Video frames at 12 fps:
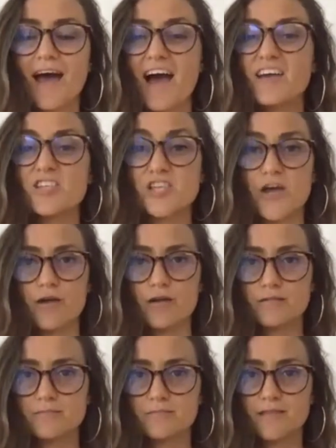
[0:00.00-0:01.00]
I share it.
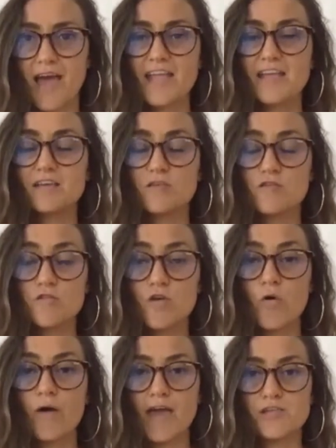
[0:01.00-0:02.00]
And it is
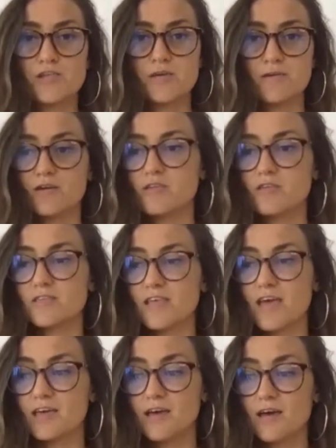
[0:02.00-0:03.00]
so edgy because it's
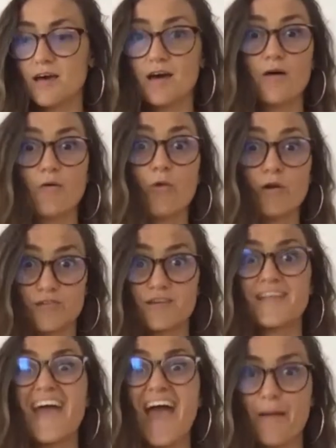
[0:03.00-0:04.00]
like, what's
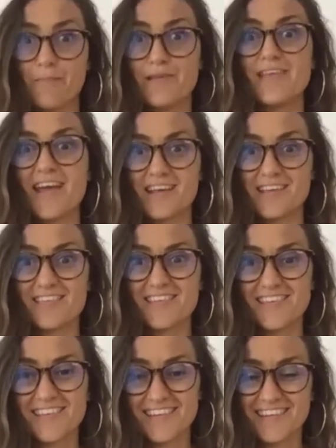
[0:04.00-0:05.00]
going to happen next
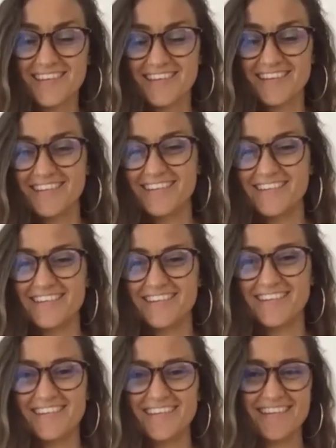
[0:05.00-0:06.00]
mm.
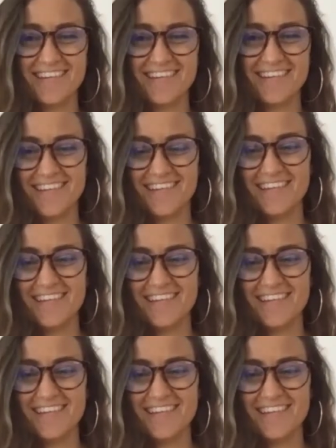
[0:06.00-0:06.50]
why